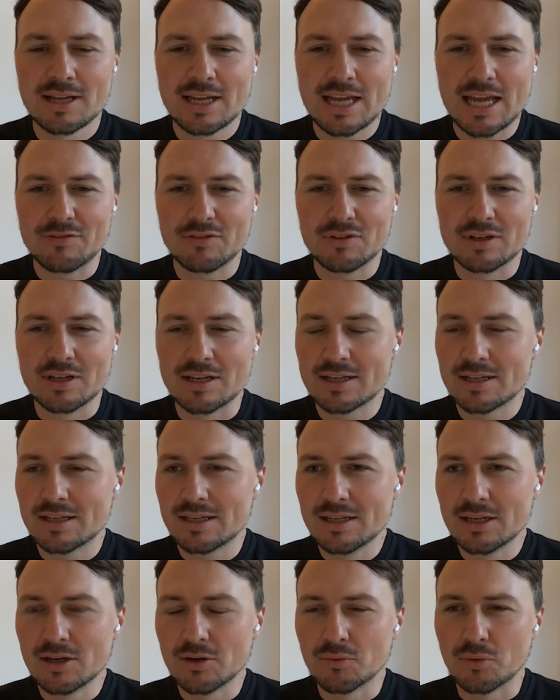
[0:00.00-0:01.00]
having a
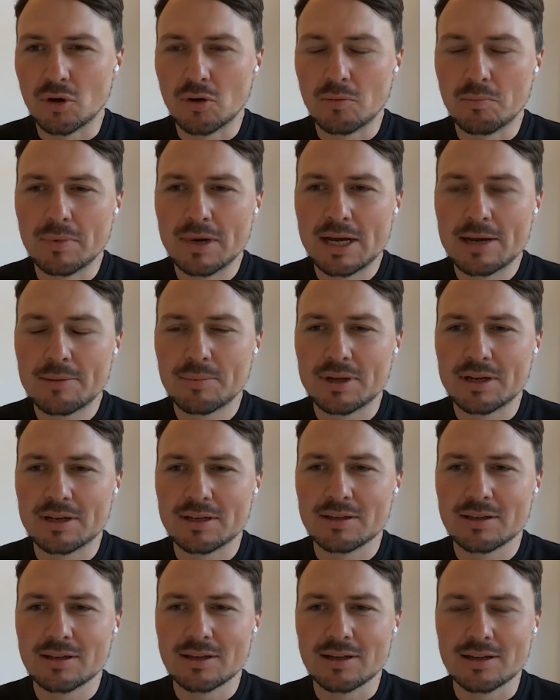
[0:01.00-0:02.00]
clear roadmap and